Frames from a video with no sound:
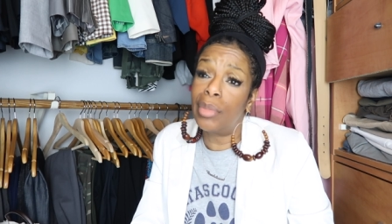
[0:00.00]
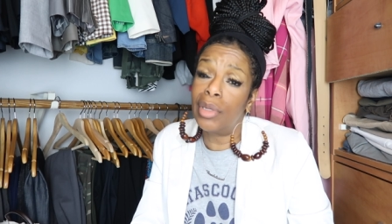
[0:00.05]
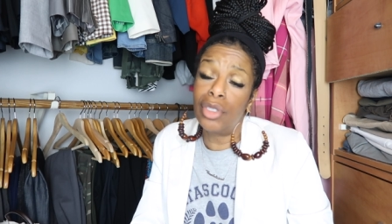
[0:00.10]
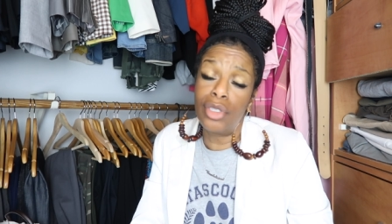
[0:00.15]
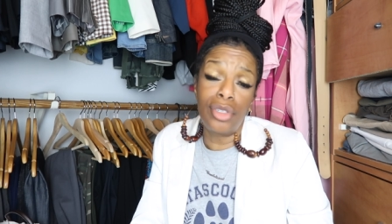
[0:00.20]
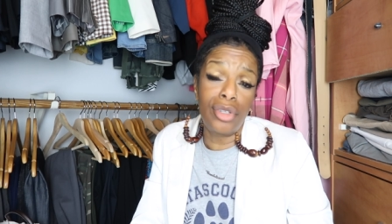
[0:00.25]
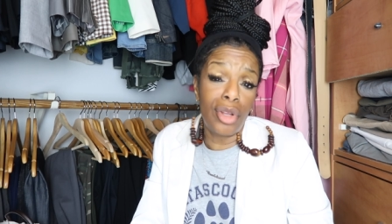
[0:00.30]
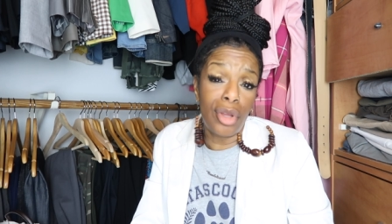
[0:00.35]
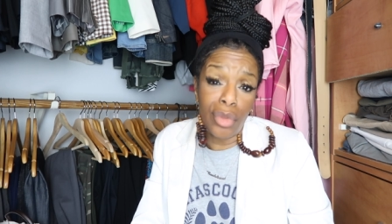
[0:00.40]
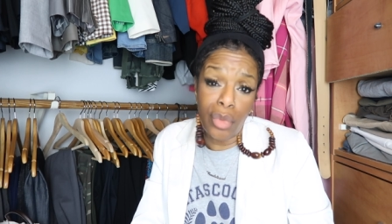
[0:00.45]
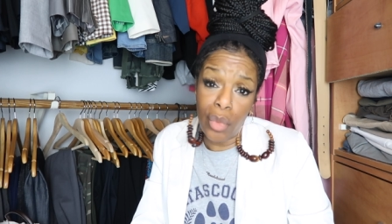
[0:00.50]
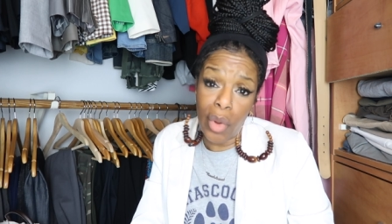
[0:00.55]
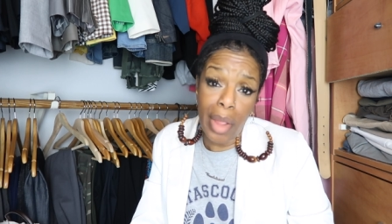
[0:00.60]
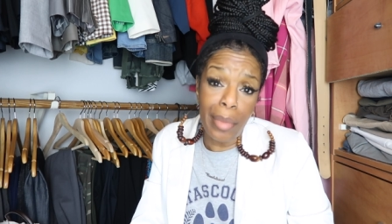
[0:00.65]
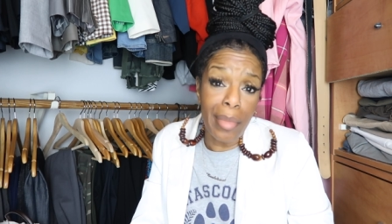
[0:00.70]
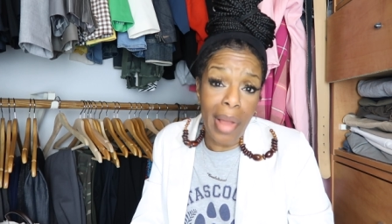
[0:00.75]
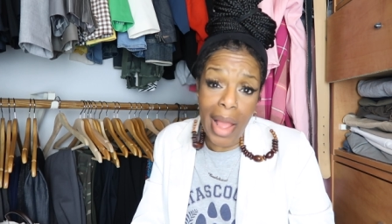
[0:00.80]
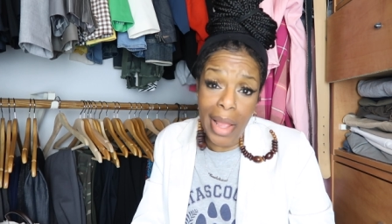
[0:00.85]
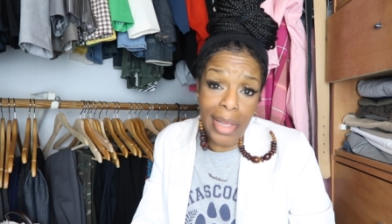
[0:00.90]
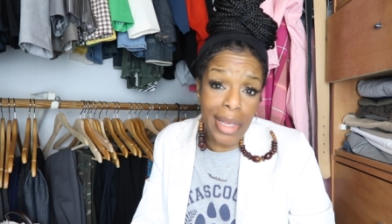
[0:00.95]
But you know, the
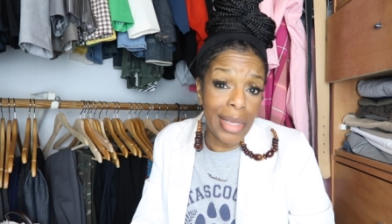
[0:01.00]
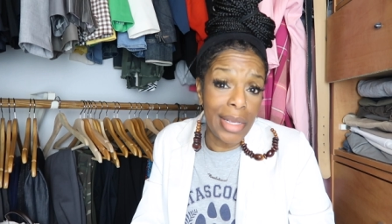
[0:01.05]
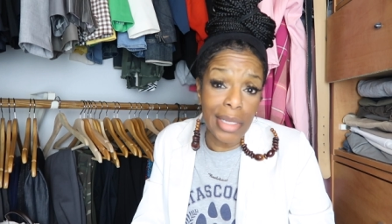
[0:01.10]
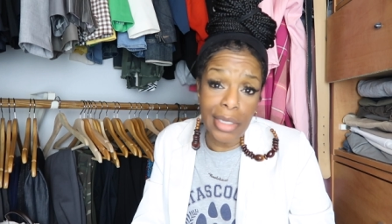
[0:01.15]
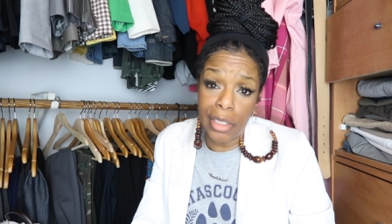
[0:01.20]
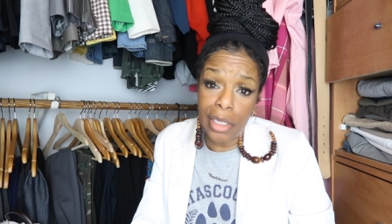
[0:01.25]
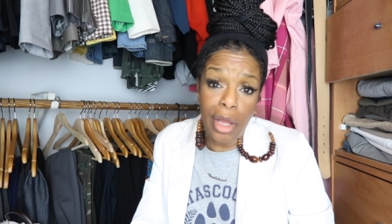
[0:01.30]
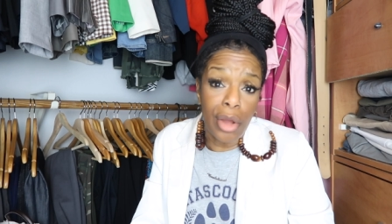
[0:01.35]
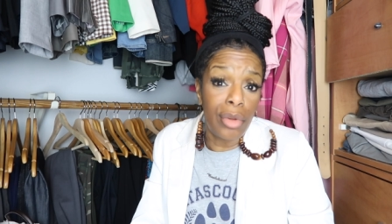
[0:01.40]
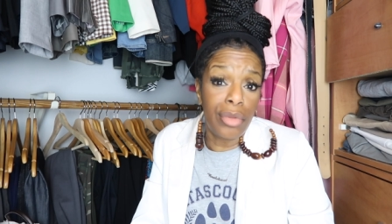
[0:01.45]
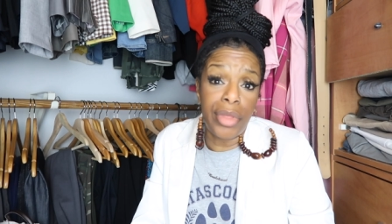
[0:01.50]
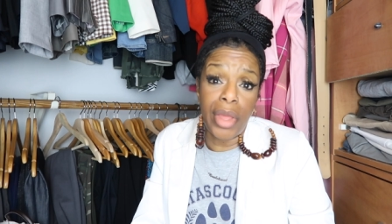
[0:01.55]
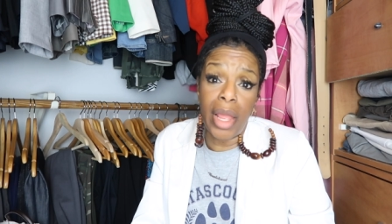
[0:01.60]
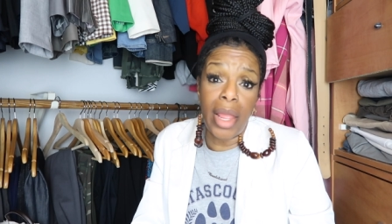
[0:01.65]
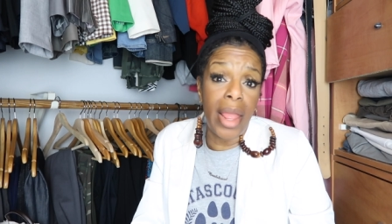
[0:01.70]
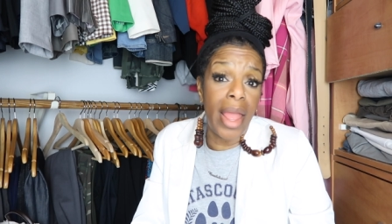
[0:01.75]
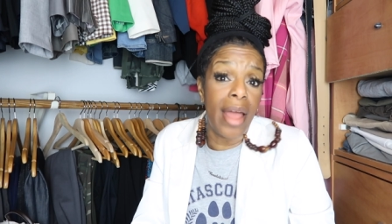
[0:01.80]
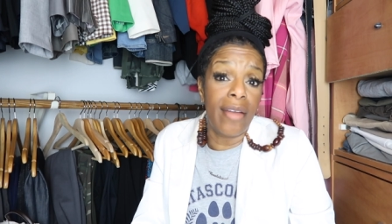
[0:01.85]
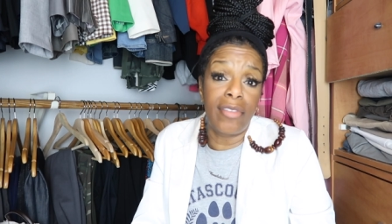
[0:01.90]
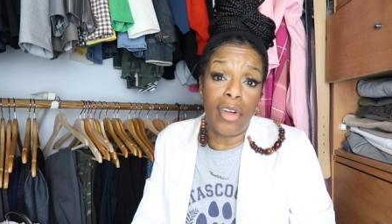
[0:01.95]
way my kids go,
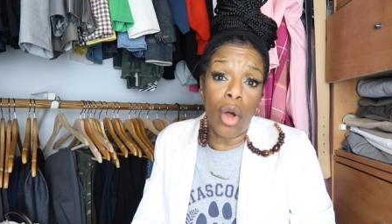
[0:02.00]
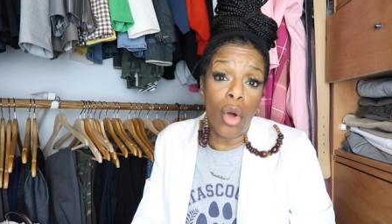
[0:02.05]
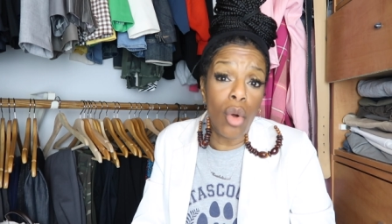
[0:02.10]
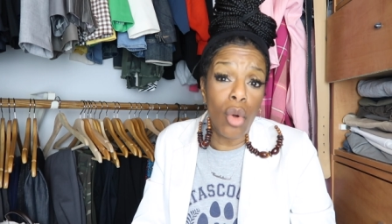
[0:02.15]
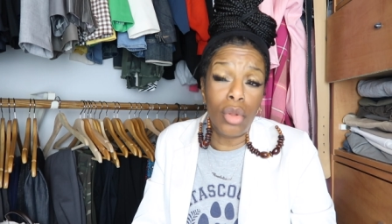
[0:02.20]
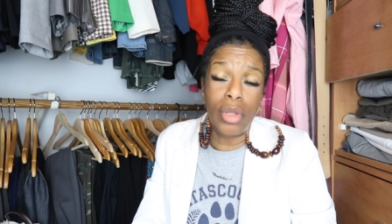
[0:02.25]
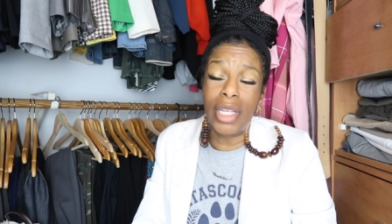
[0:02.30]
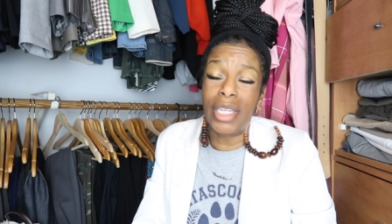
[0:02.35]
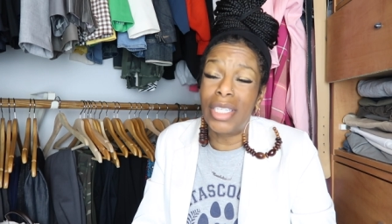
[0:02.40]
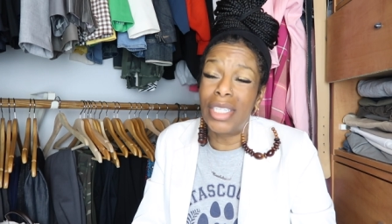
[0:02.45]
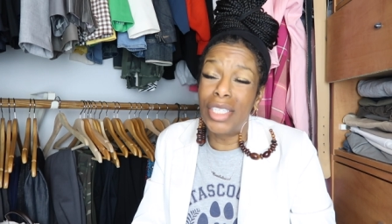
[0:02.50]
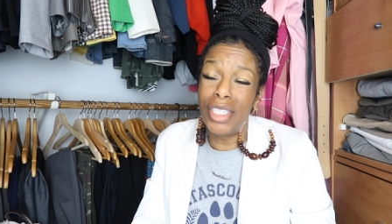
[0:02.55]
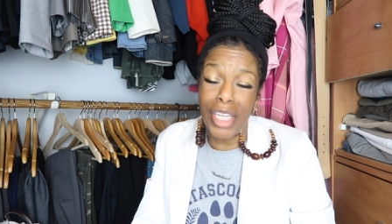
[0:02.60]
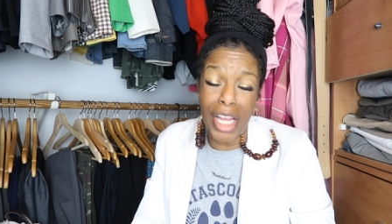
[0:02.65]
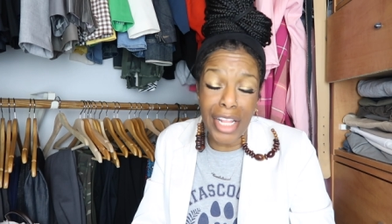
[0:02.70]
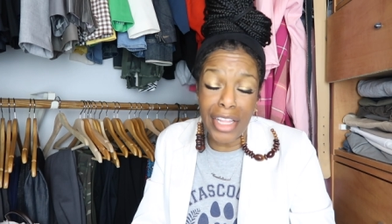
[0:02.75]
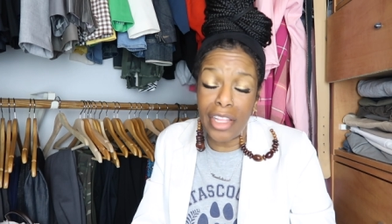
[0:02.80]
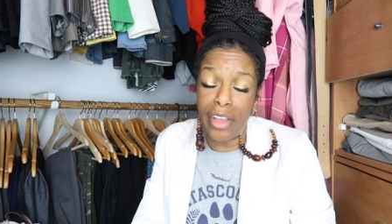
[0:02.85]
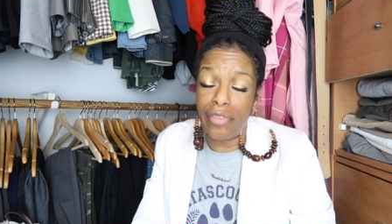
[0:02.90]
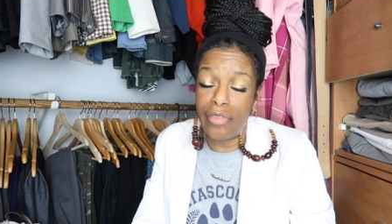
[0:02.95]
they have a whole
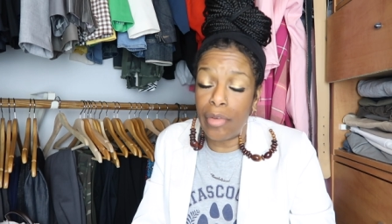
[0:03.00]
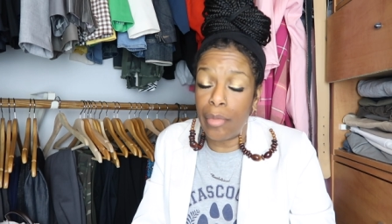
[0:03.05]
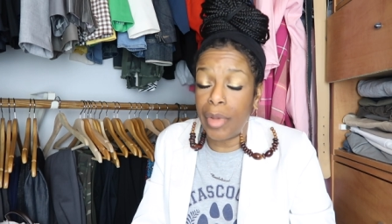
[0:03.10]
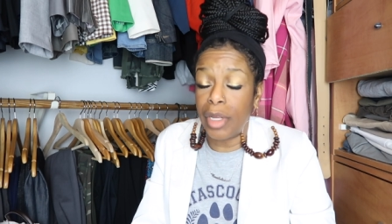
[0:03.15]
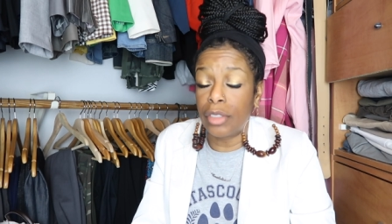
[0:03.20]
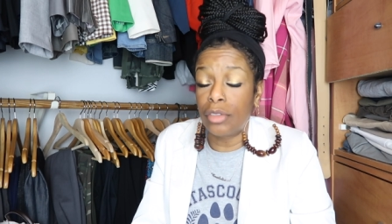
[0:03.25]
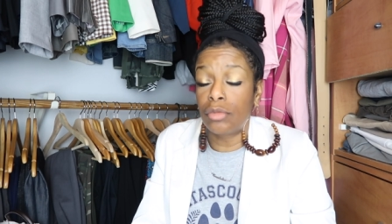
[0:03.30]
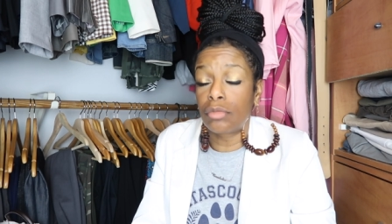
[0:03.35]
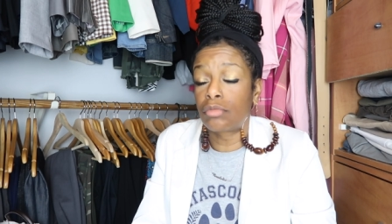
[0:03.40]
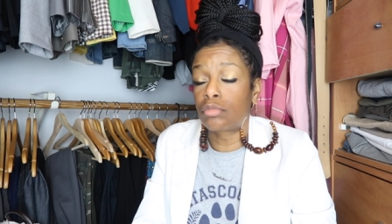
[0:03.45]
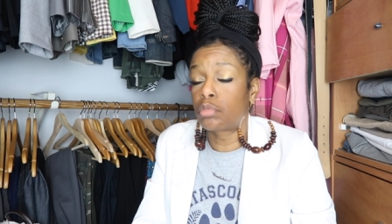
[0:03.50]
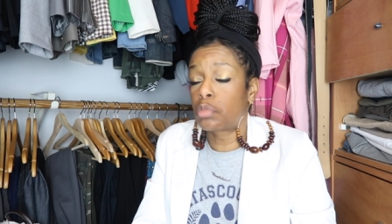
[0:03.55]
agenda for me.